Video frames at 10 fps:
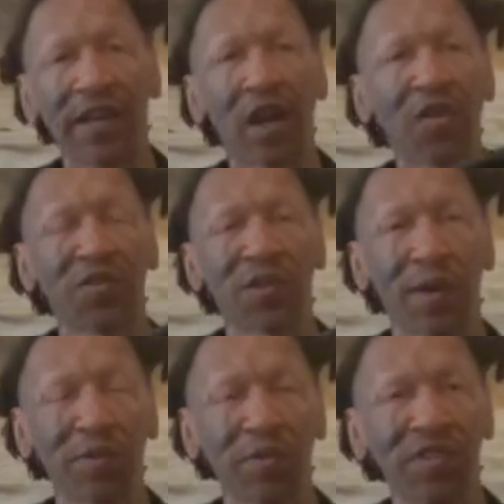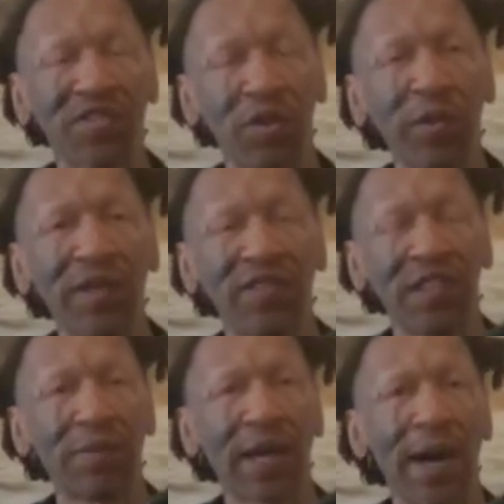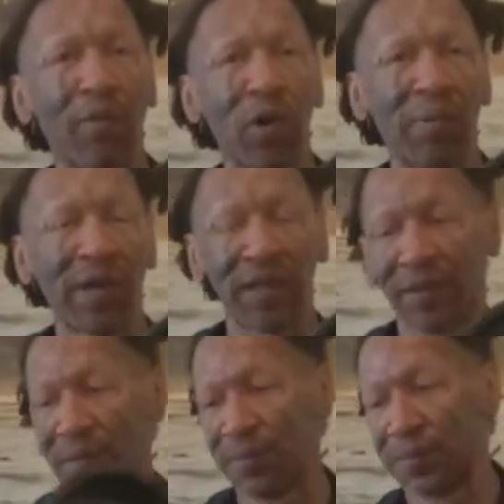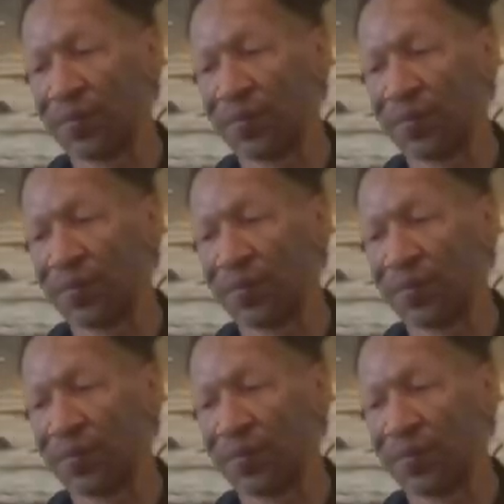and it also comes with this 2-inch deep cowboy pan.